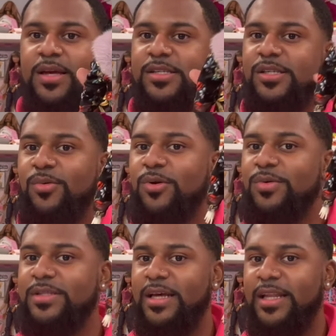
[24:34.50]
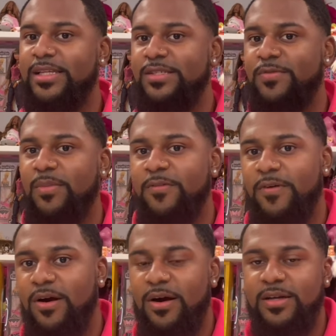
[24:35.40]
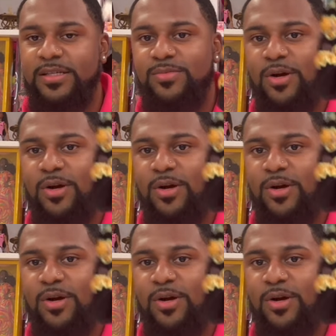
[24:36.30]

So we're going, and this is from afar. This is what